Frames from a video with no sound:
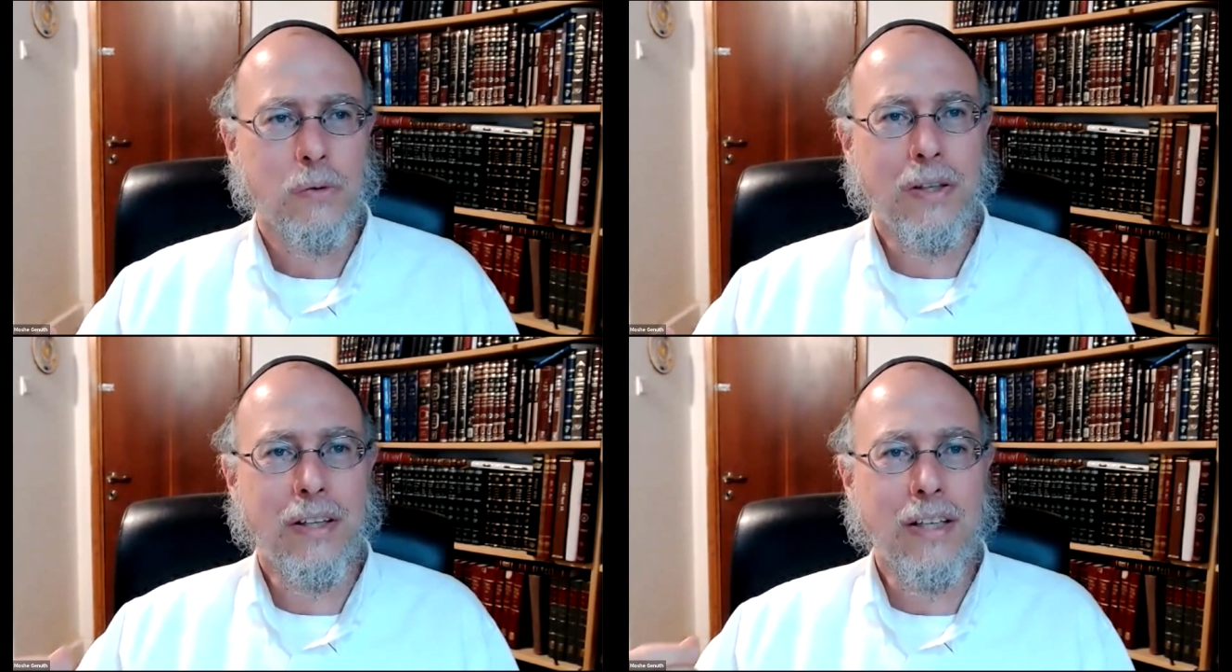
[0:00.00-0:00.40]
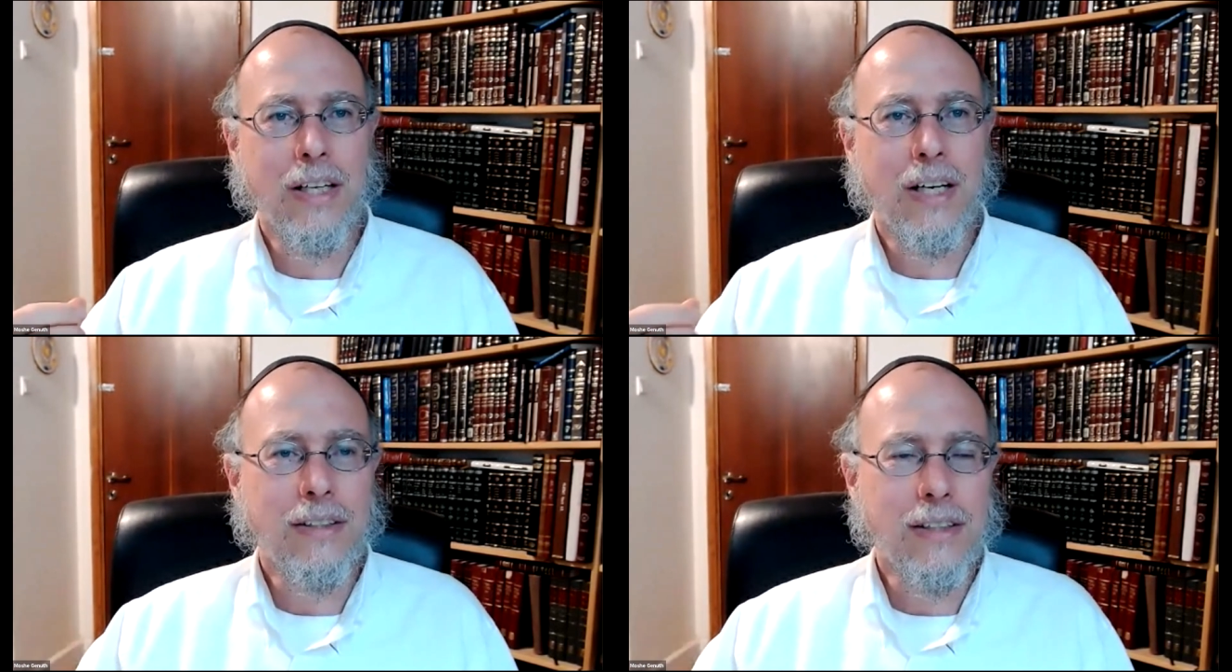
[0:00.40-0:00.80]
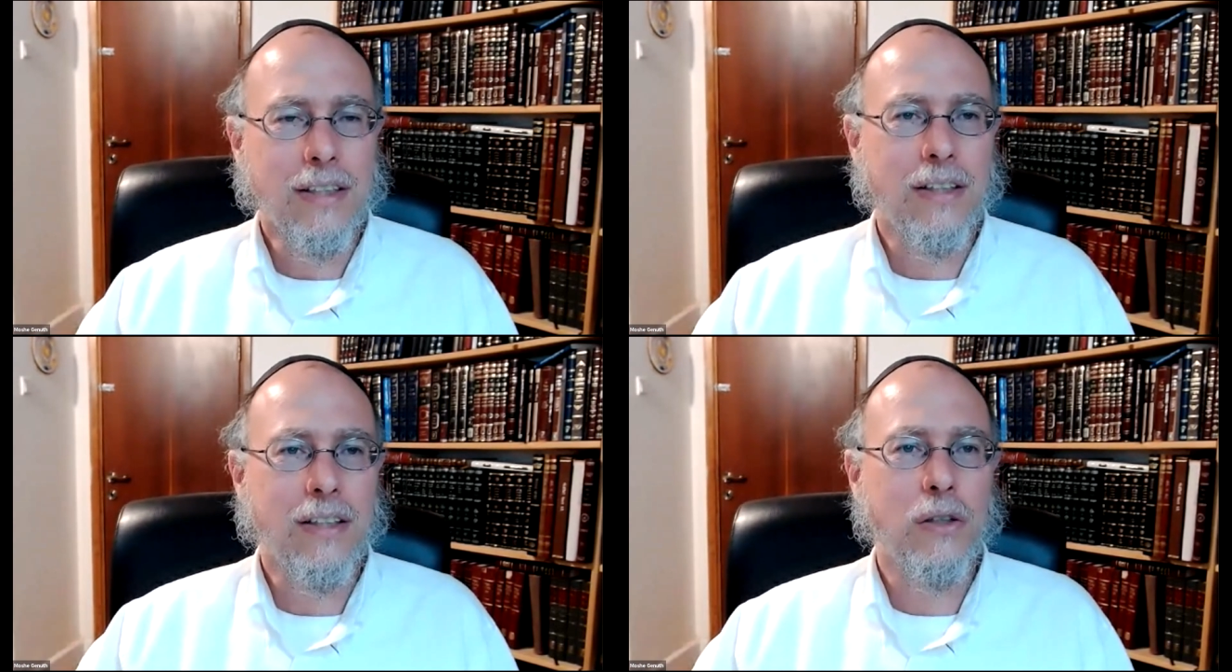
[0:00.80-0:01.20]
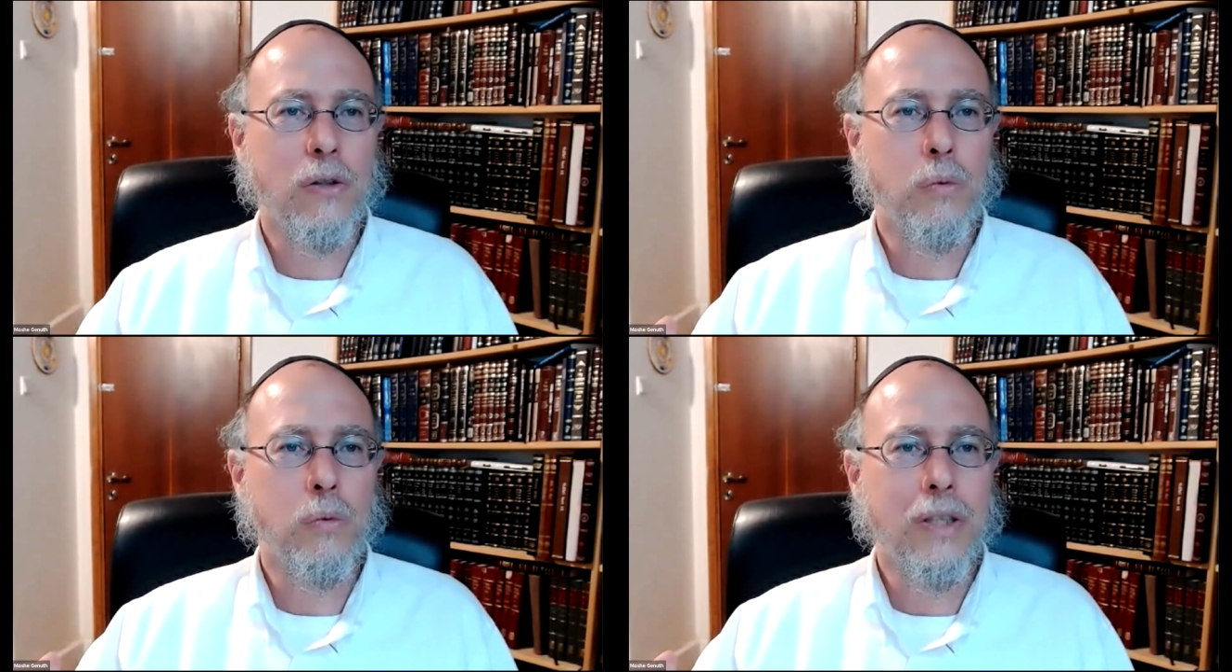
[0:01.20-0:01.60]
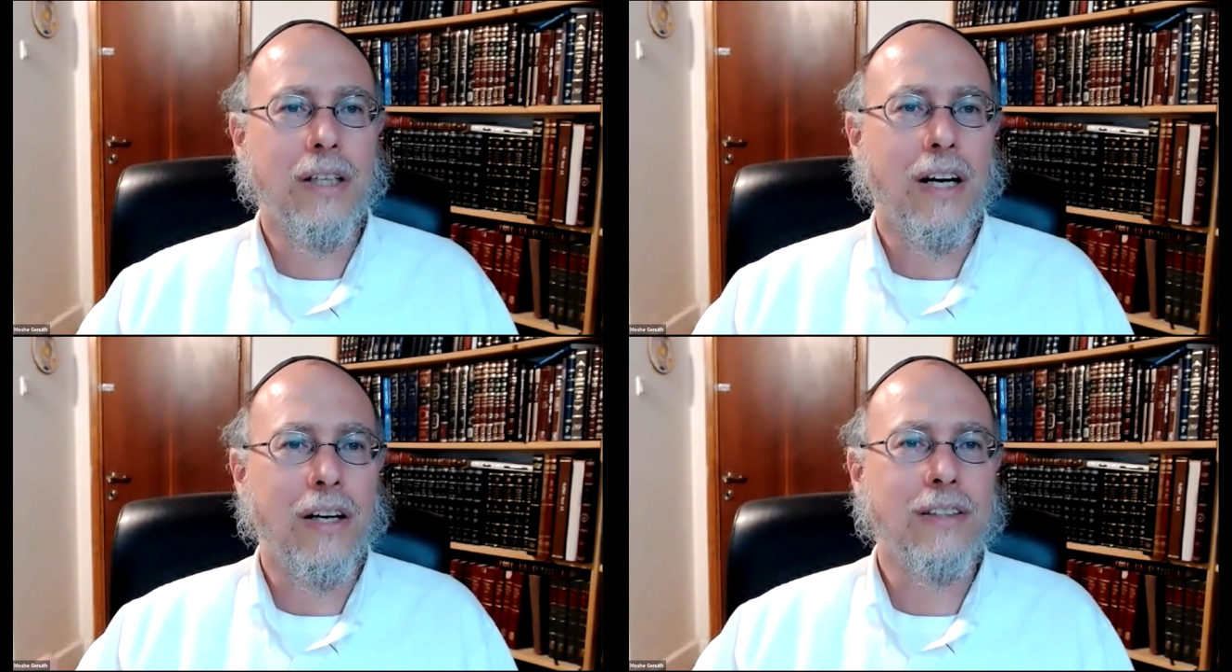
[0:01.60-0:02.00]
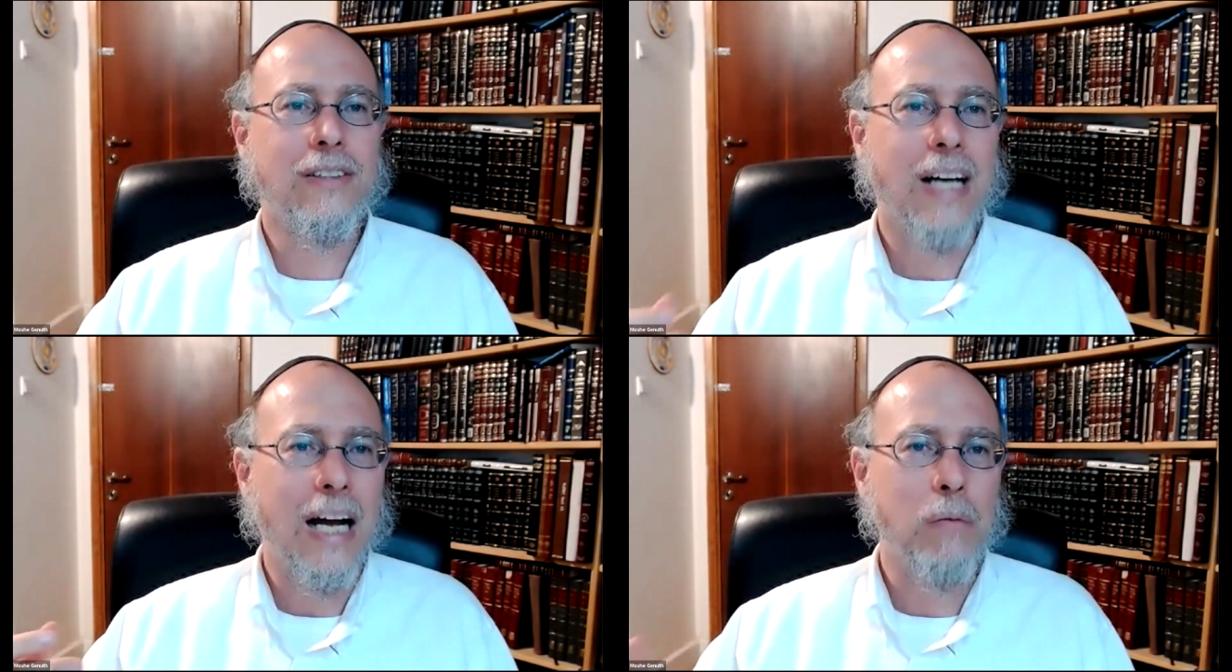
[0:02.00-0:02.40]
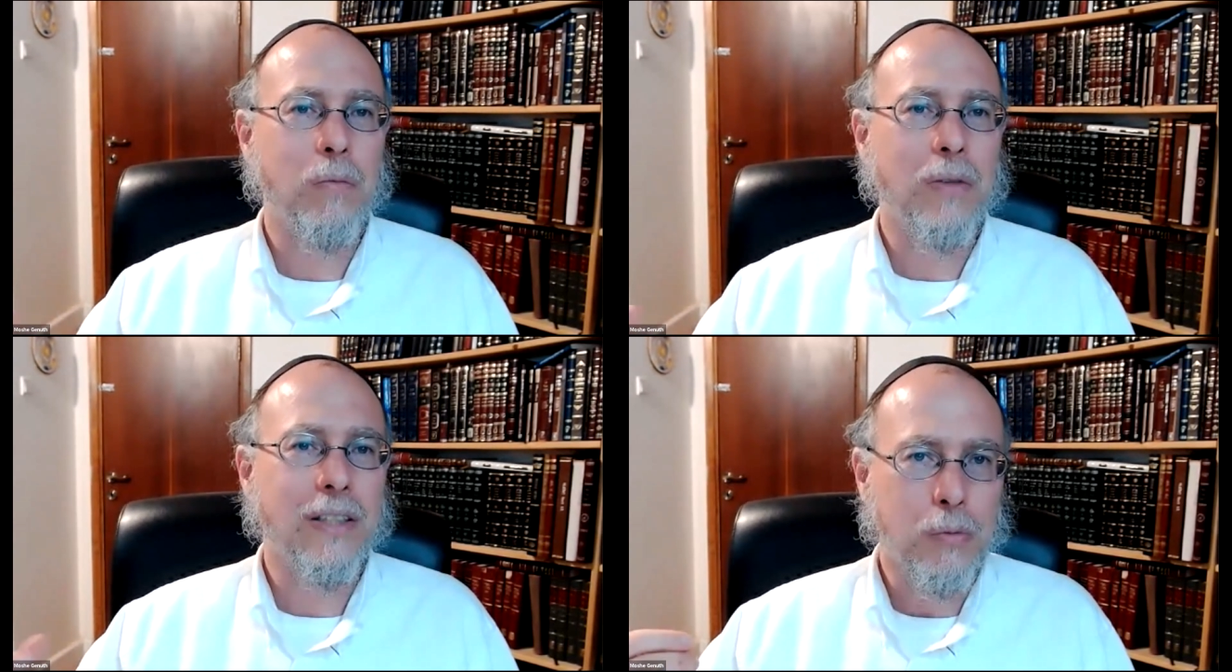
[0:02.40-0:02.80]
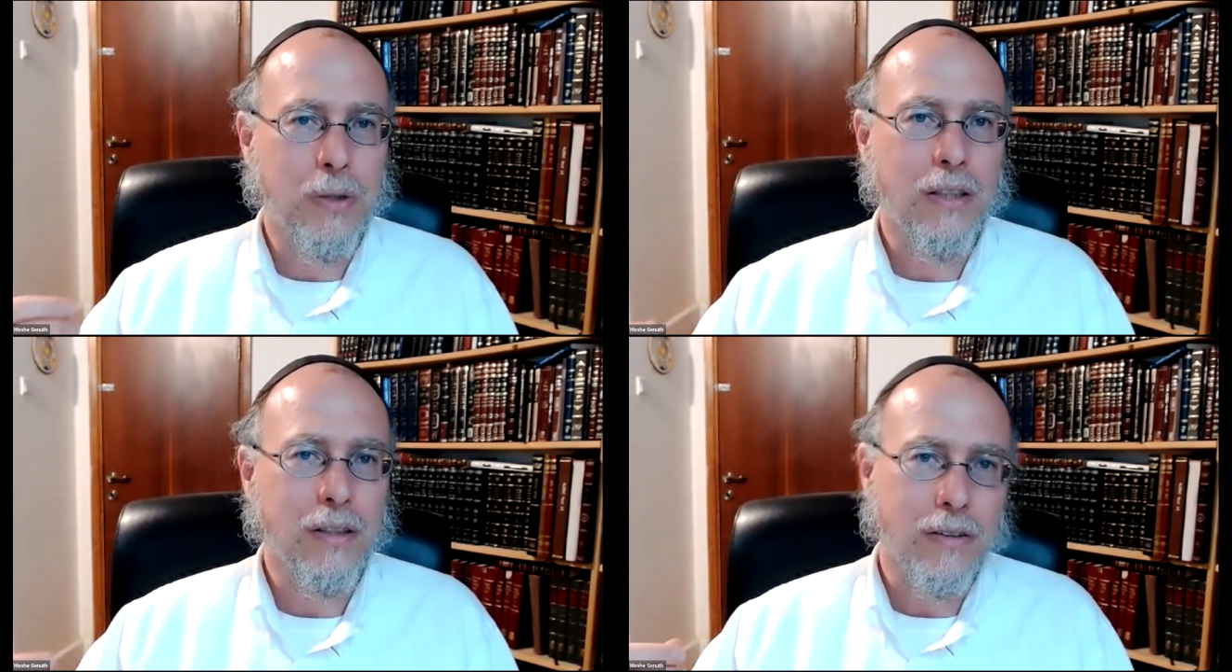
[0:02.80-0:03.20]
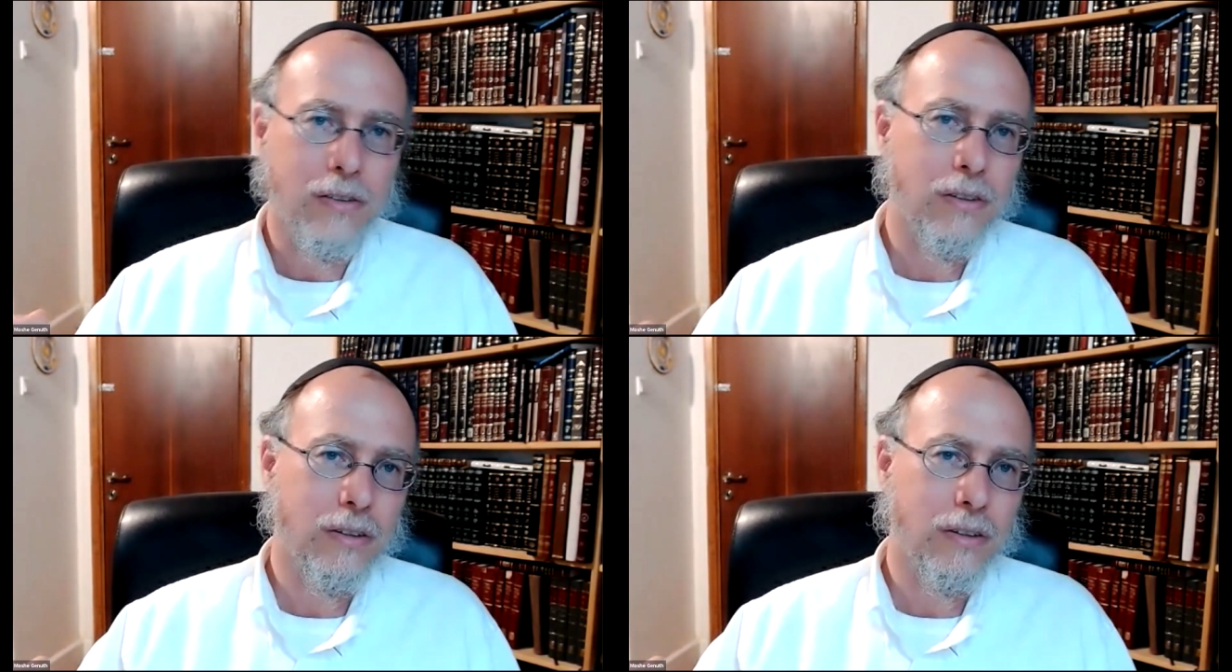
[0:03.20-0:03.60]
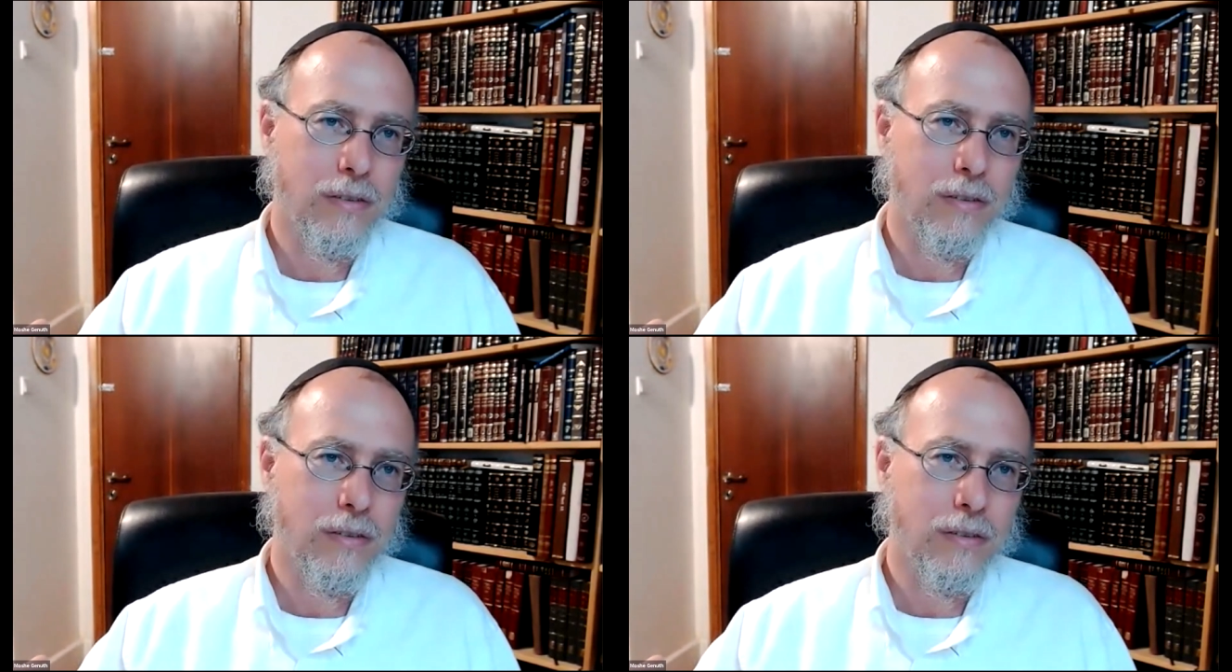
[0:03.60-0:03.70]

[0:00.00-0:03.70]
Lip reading: with the idea that we are timeless beings.